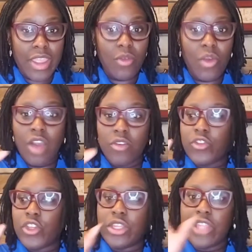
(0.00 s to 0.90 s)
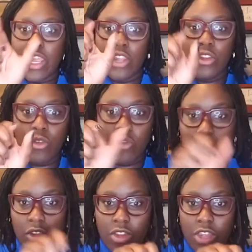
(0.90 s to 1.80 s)
Of just taking two
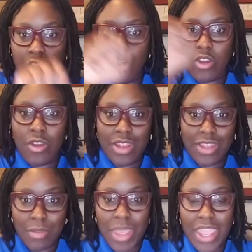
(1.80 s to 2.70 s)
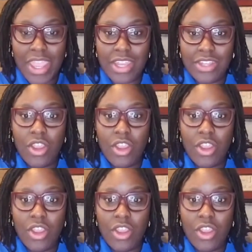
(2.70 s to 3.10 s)
fingers and turning the page,